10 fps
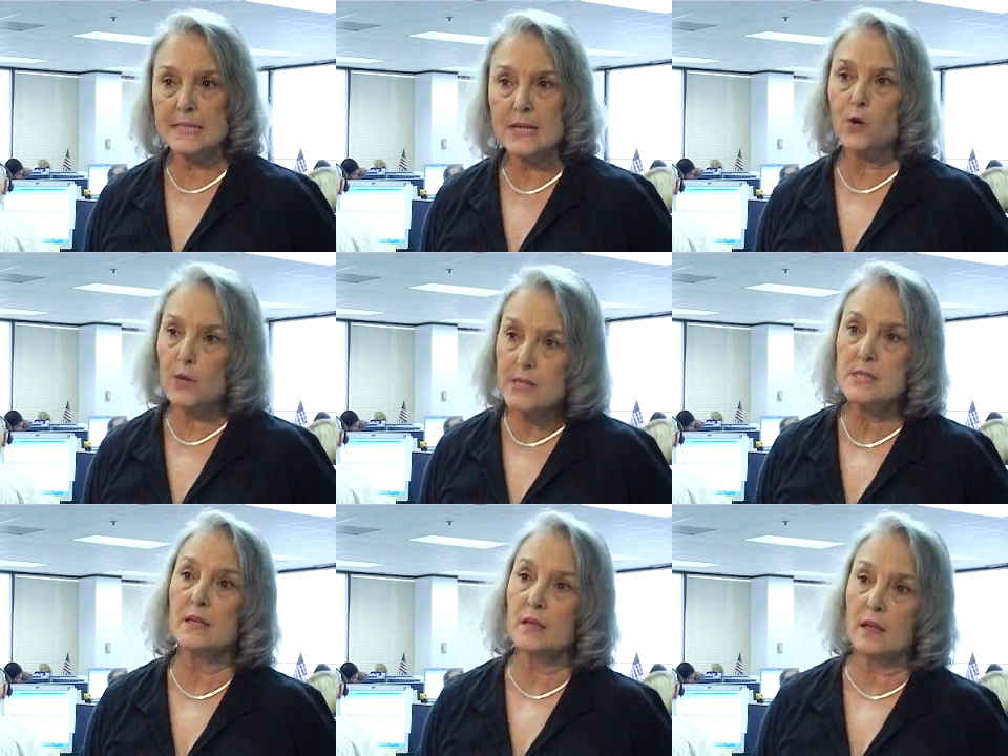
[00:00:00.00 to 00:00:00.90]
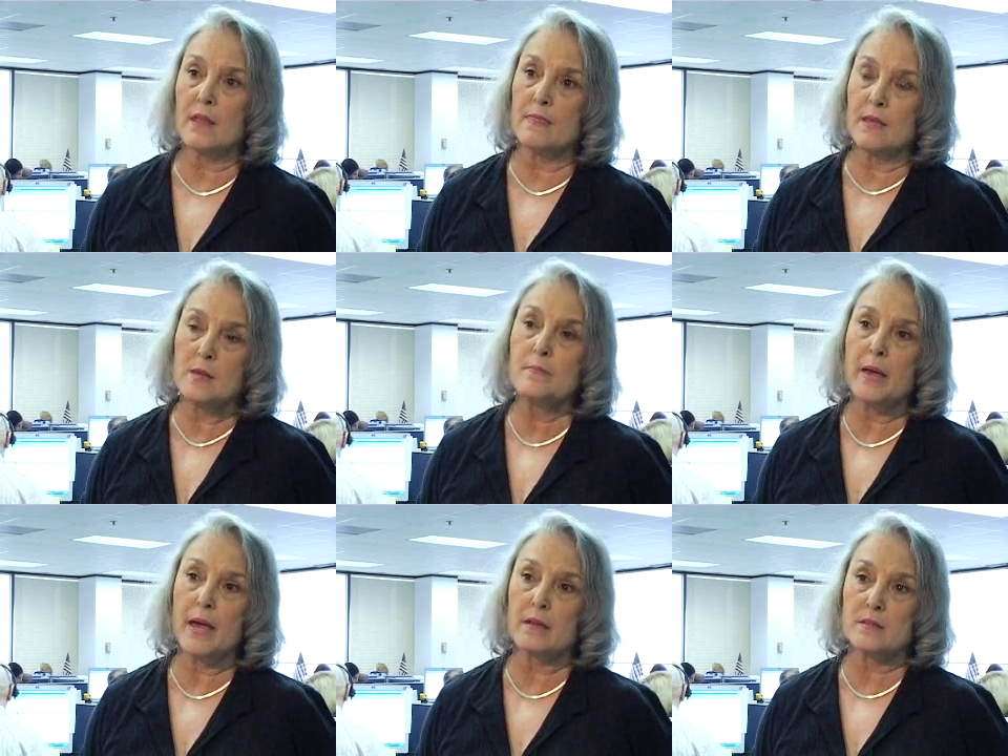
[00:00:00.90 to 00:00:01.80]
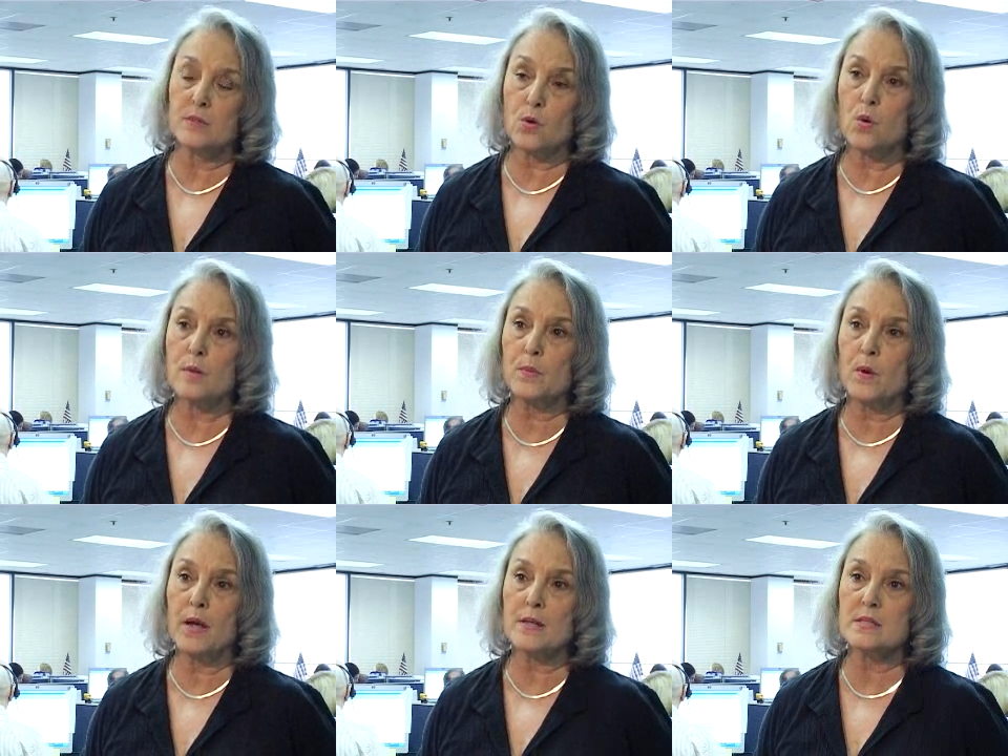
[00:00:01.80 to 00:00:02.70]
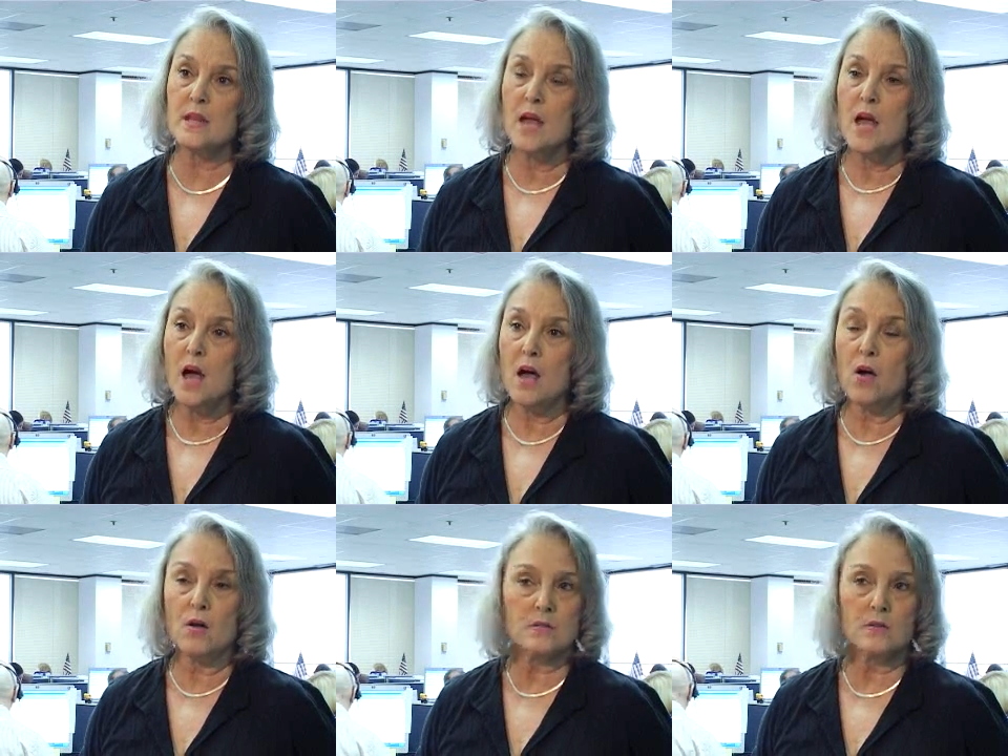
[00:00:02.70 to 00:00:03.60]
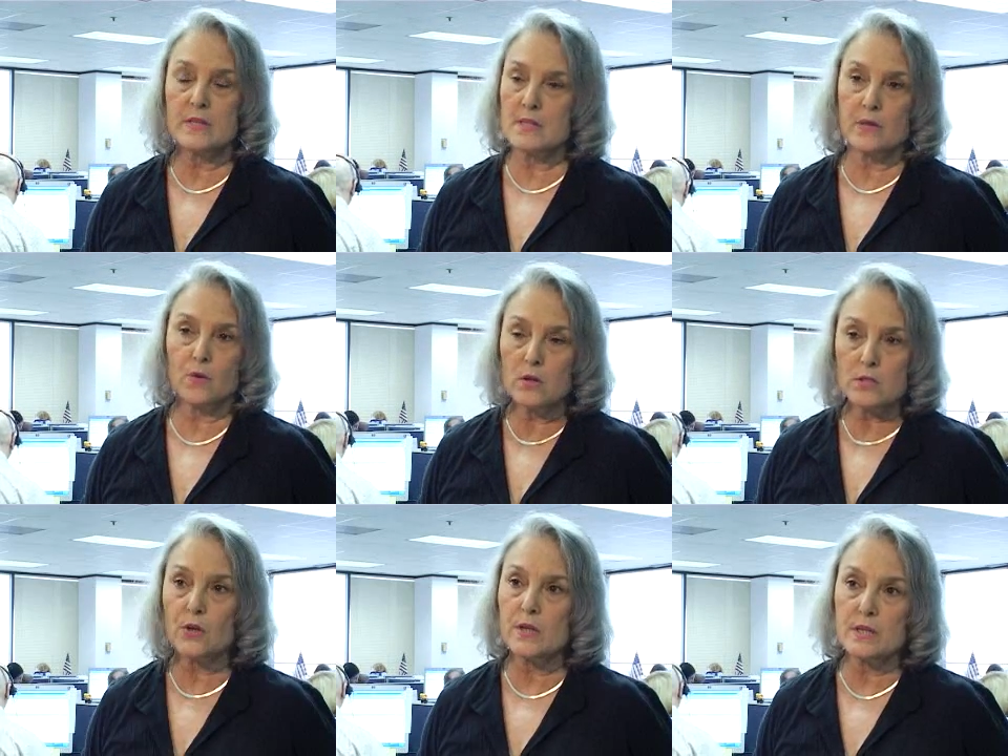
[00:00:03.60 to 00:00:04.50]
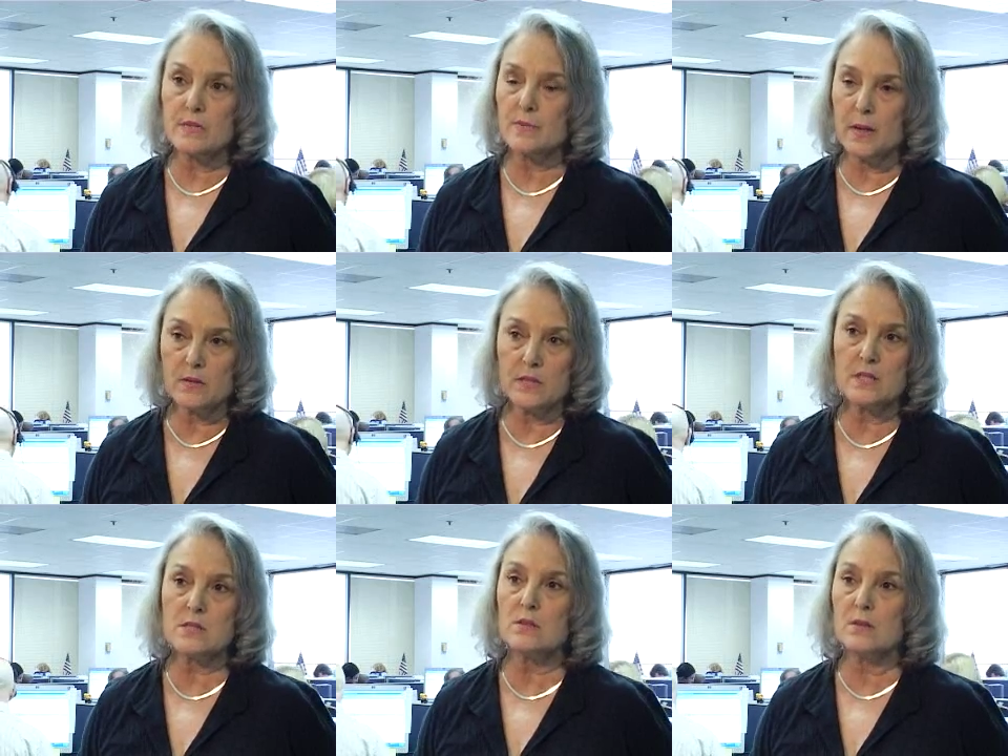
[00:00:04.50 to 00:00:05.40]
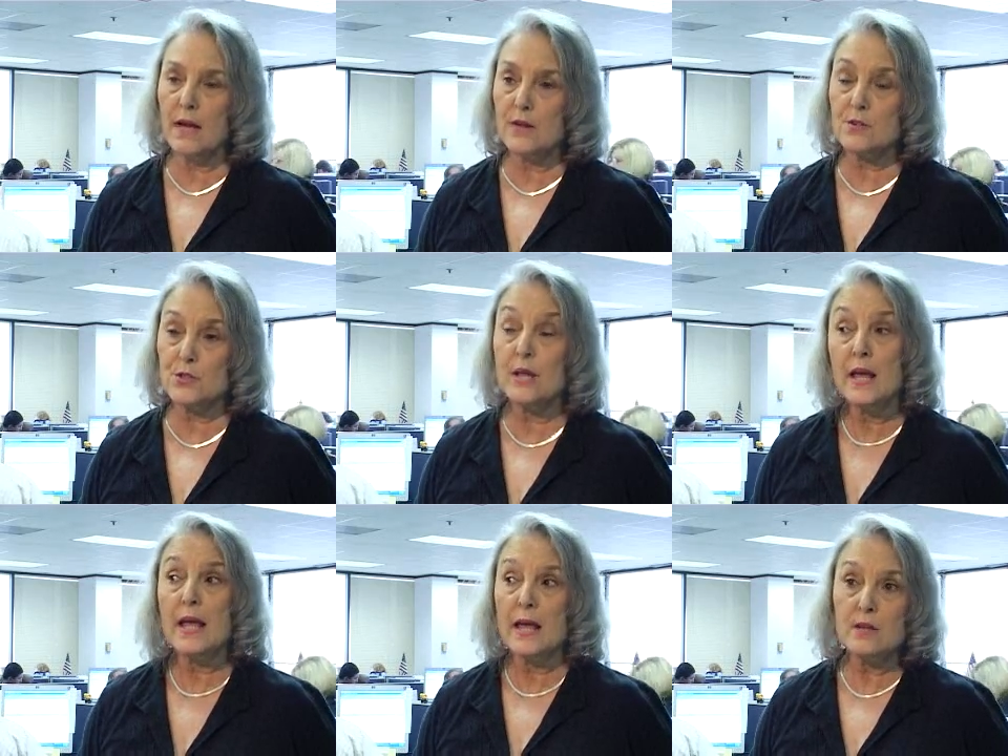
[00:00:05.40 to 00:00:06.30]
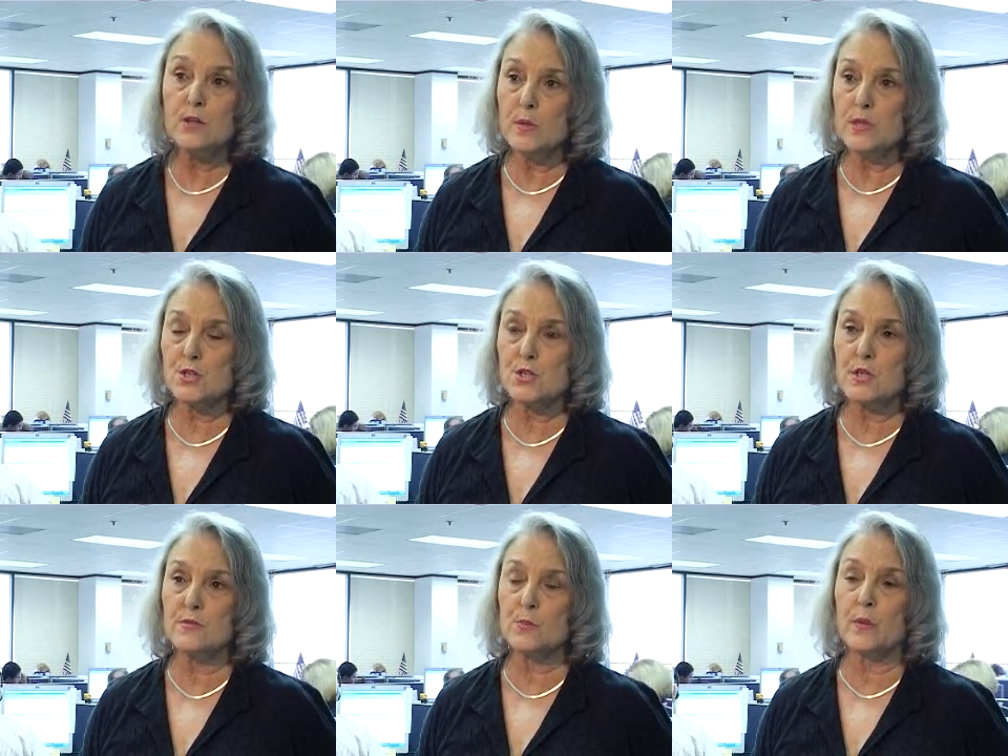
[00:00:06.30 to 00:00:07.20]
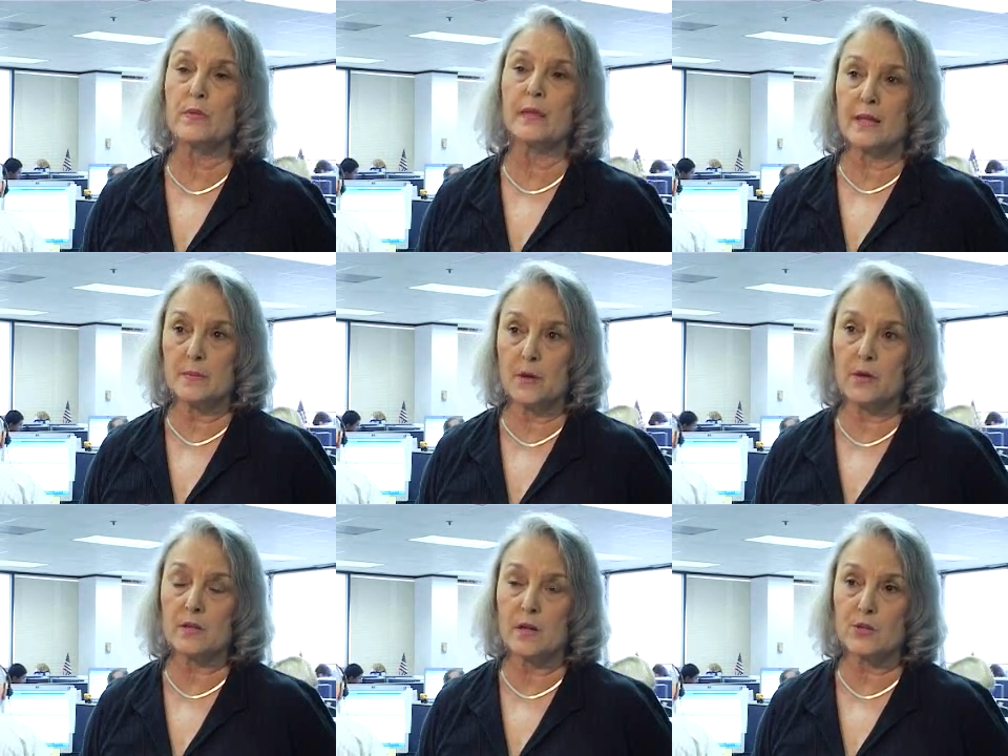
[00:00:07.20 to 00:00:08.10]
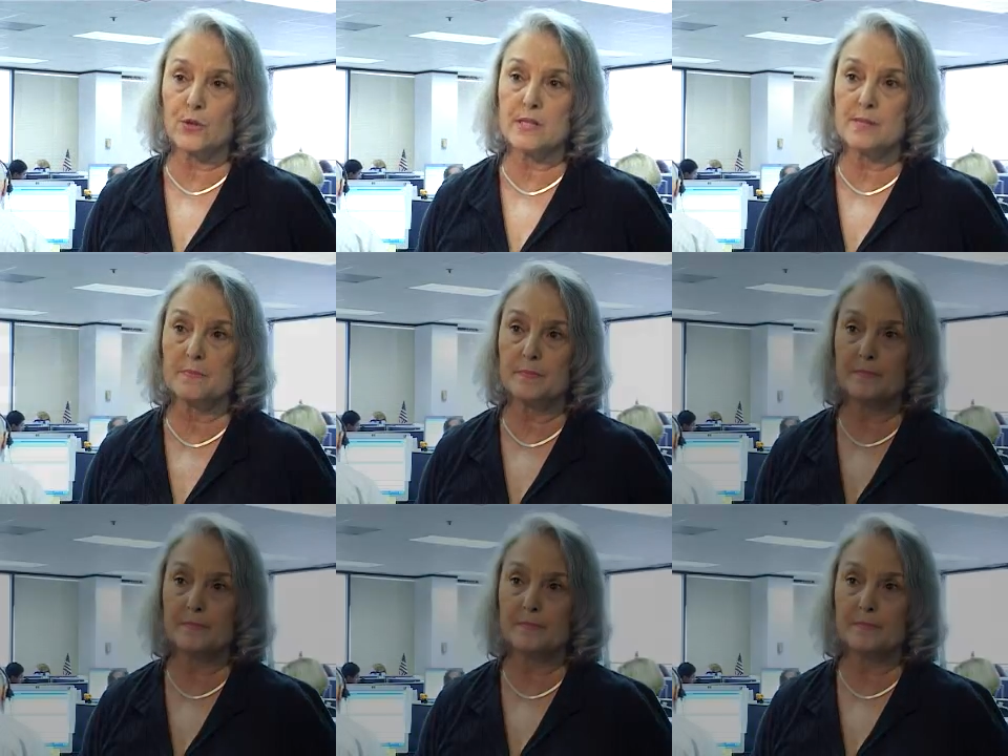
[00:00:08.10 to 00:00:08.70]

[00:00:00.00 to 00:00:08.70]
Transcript: decreasing the impact of the corn price. Also these other alternatives, biodiesel, hydrogen, and new initiatives with the Latin American countries.